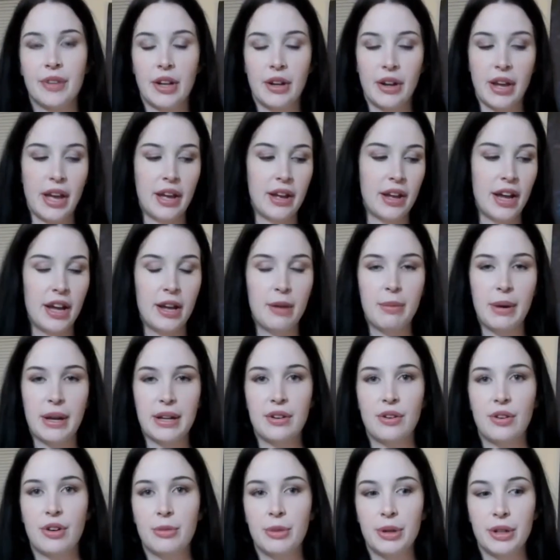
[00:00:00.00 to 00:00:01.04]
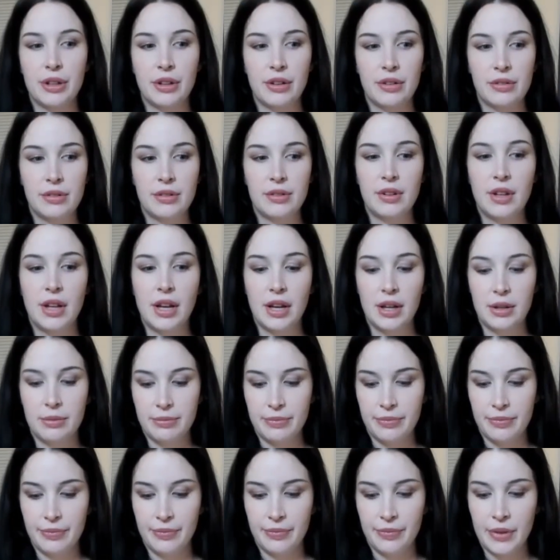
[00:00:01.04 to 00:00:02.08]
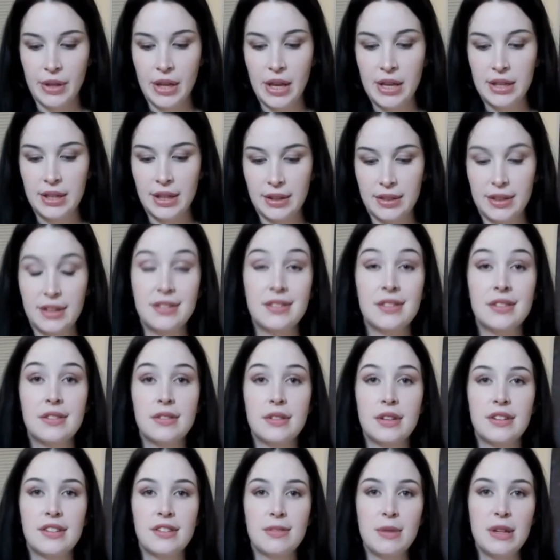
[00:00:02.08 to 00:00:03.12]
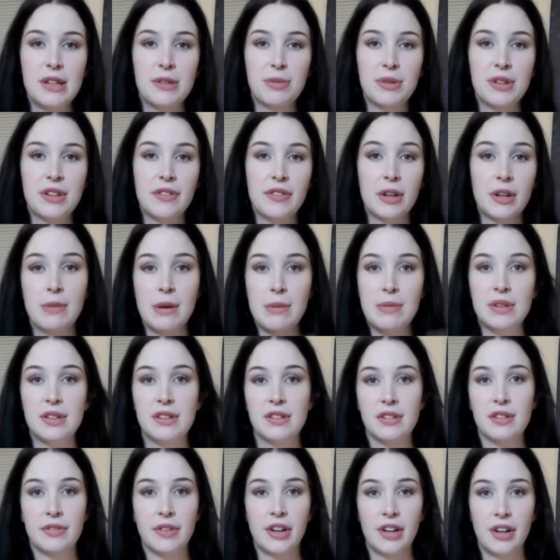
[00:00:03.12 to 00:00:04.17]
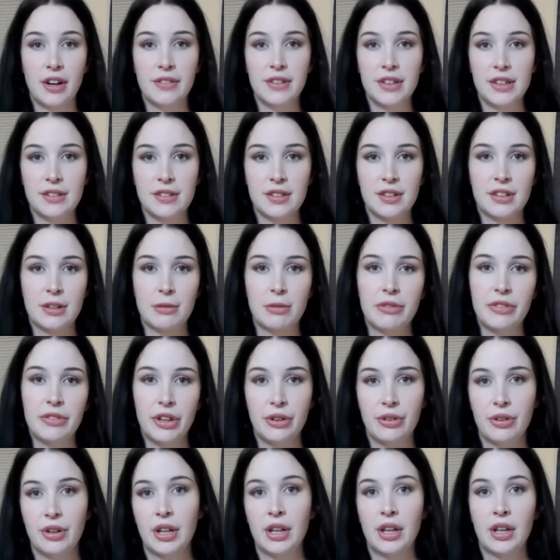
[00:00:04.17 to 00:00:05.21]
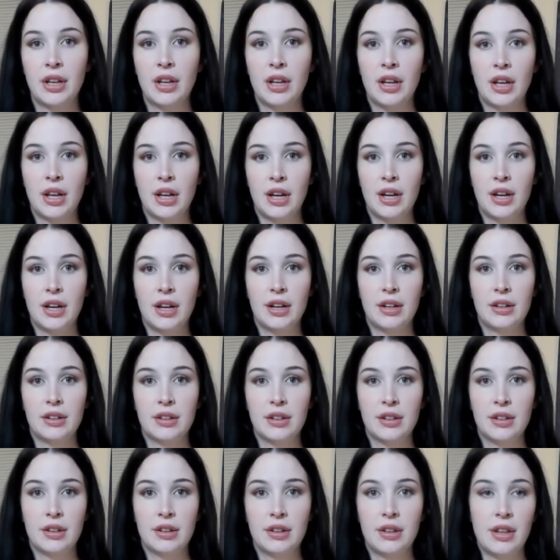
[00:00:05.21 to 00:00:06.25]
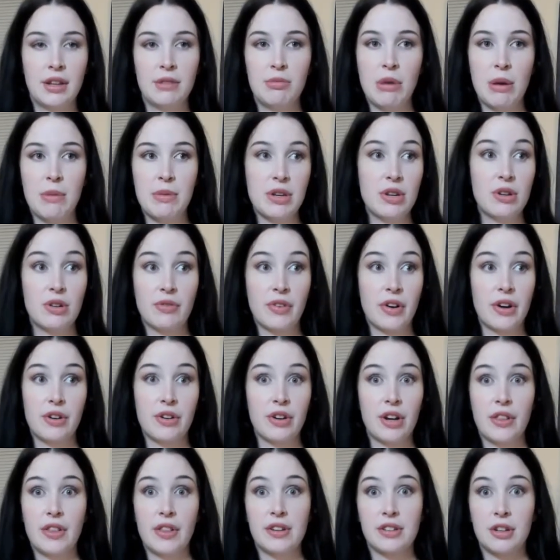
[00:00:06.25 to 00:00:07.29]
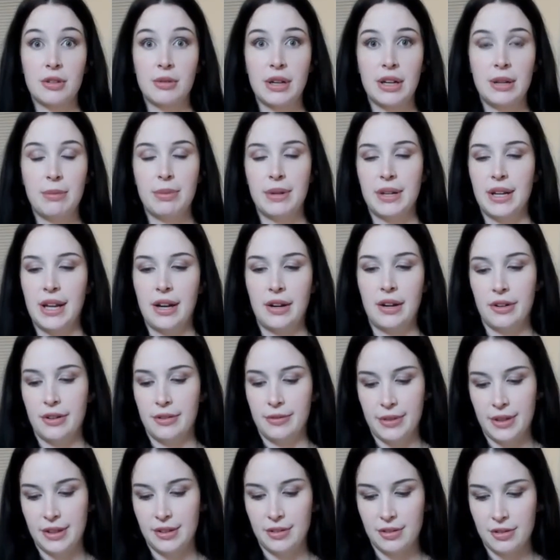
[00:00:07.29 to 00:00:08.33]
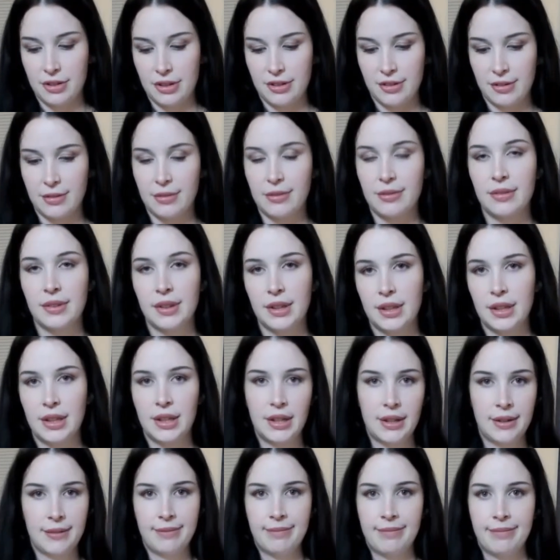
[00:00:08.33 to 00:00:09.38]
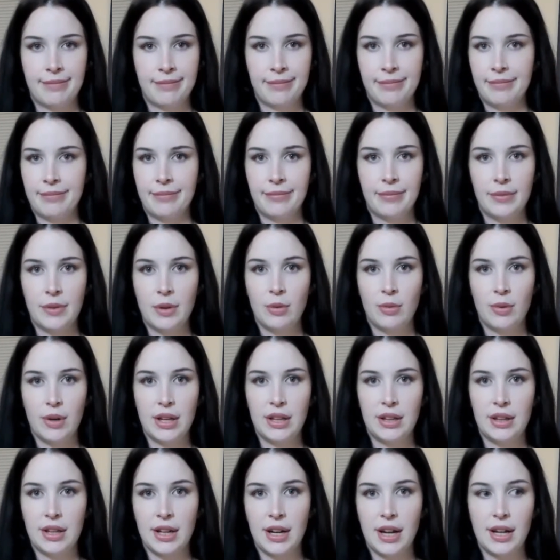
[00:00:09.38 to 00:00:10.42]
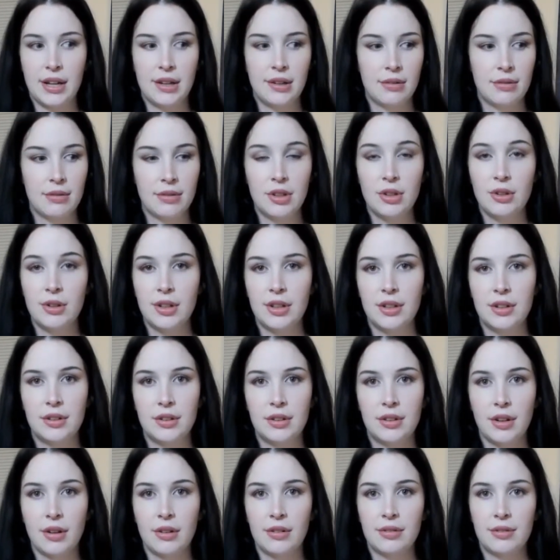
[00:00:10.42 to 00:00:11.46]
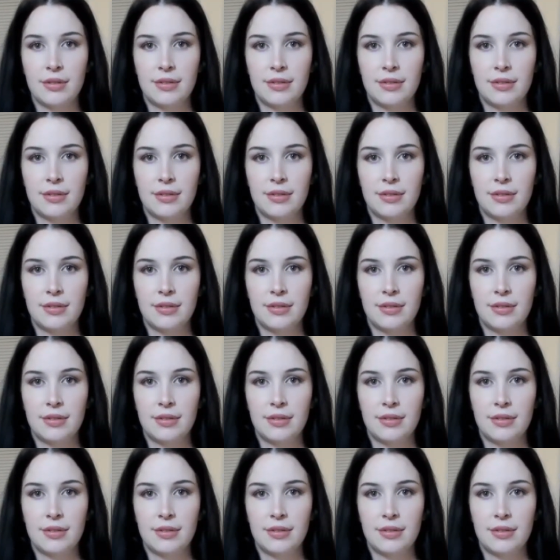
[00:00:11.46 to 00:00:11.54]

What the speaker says: Okay, I am back to normal. Um, yeah, this is me specific. Maybe this is very obvious to some of you. Uh, maybe you're very good at this already, but I don't know. This is just the way that I do it. So.